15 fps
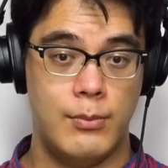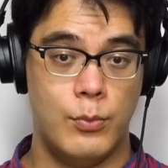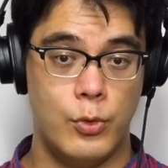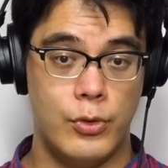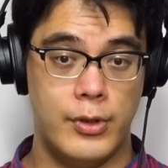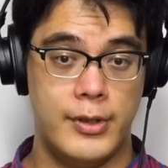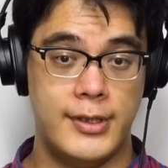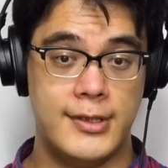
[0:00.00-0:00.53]

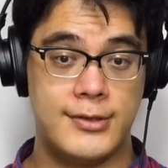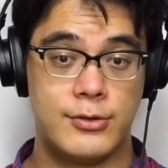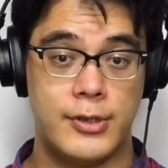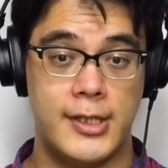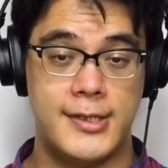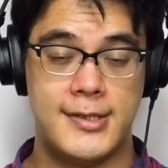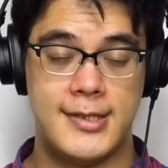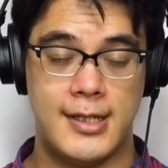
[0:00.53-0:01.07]
more
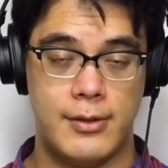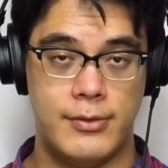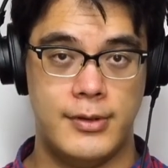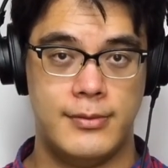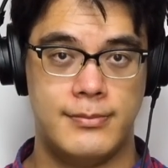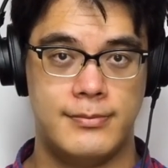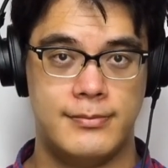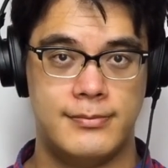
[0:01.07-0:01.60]
distorted sound.
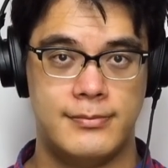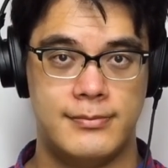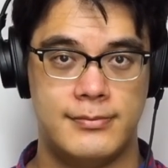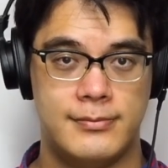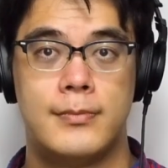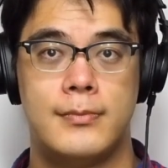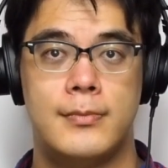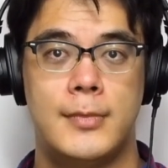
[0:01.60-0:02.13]

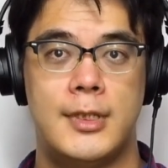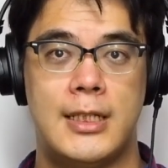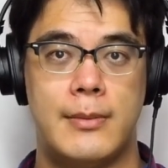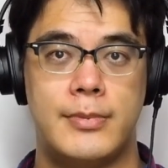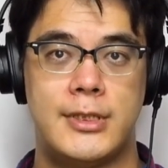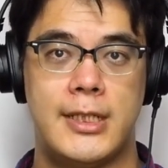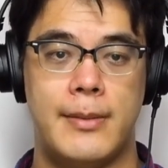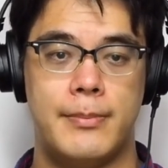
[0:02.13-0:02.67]

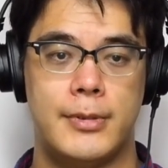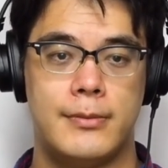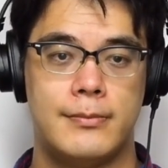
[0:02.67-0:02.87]
Dubstep.